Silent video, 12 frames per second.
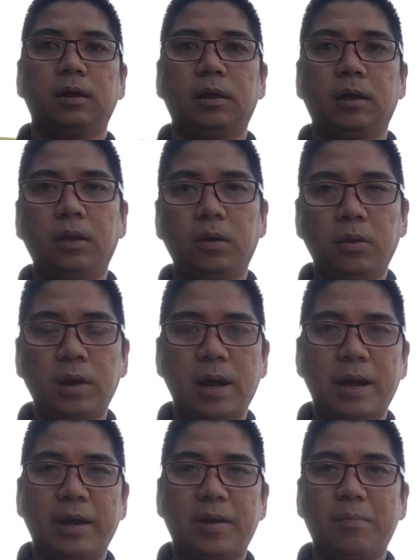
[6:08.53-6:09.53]
hello,
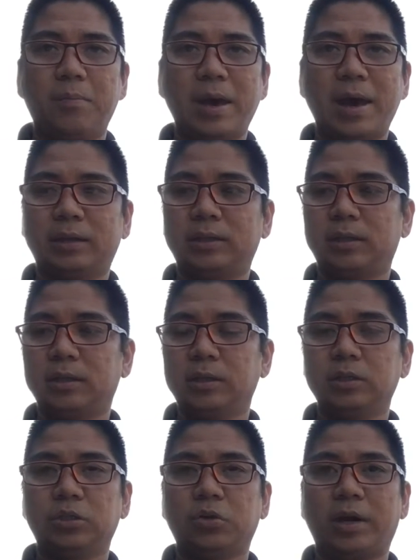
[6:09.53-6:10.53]
I am back
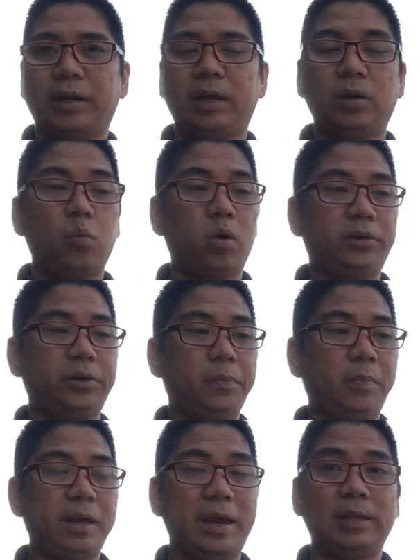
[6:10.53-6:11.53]
so I can water the
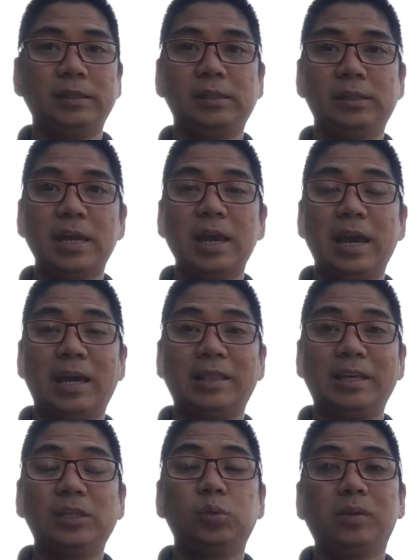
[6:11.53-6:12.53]
plants,
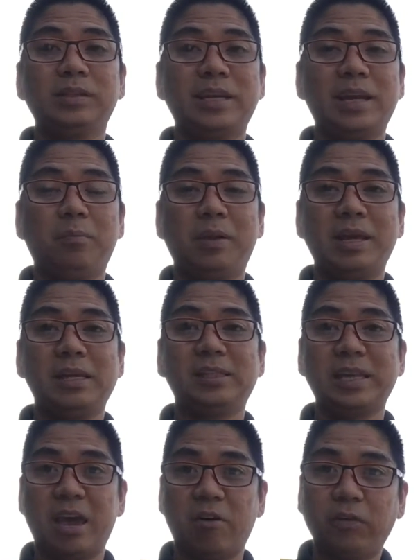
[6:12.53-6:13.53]
and this will take
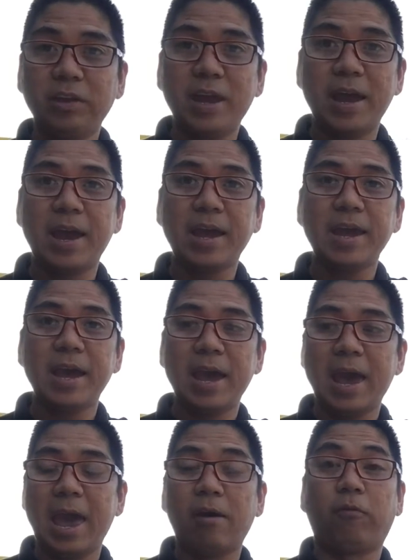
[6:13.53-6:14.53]
place every day
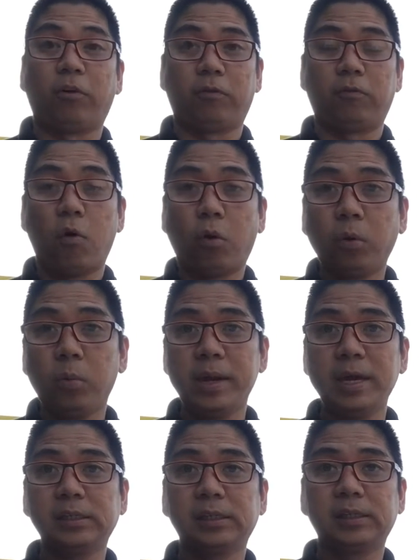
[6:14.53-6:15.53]
for 4
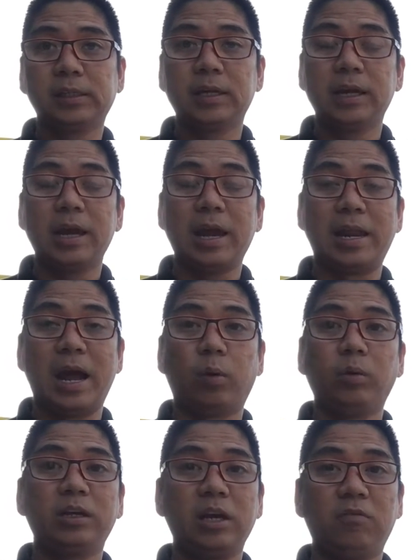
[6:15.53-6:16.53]
weeks, and I
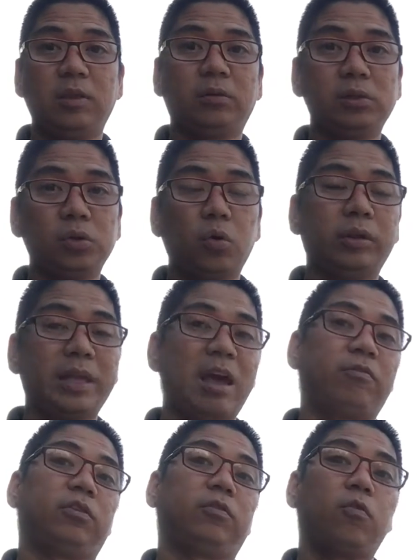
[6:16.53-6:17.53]
will give you the result
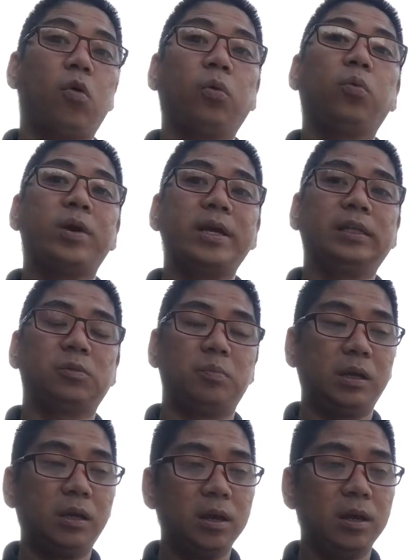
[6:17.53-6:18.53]
after 4 weeks,
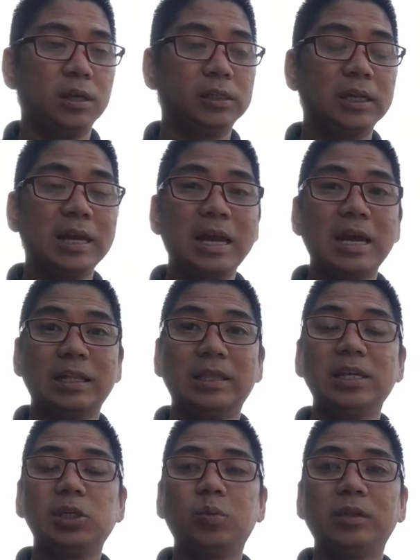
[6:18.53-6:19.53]
because
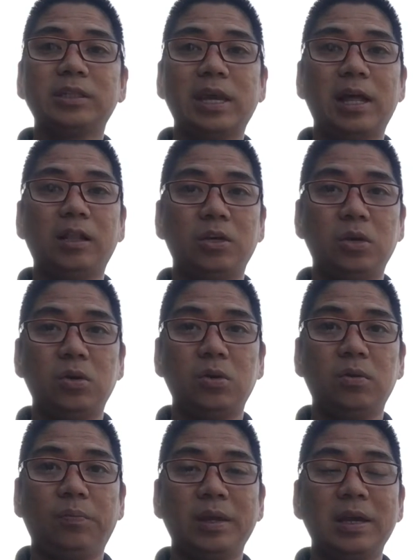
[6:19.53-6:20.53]
this will tell
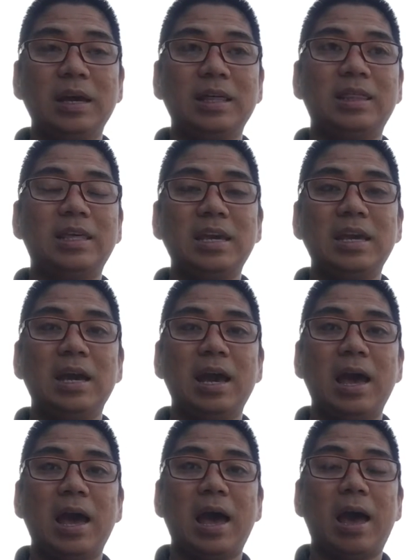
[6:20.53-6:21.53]
you the
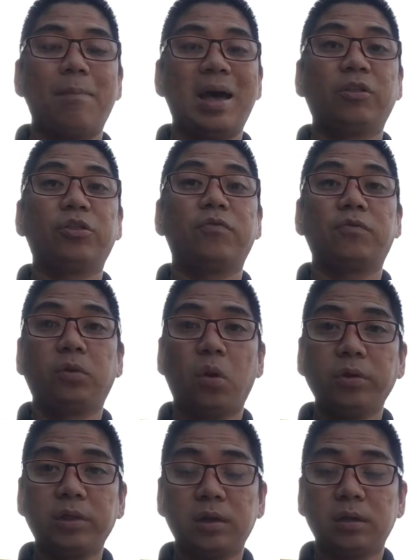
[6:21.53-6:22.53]
amount of
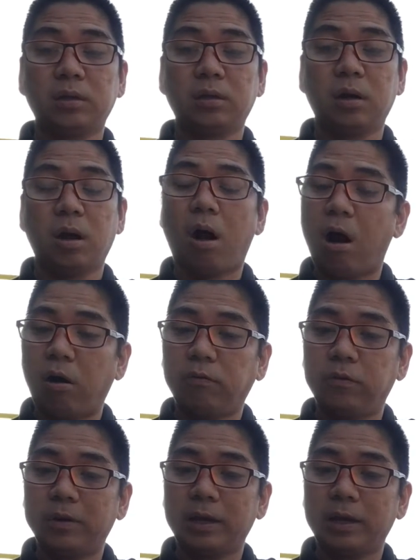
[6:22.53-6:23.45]
growth of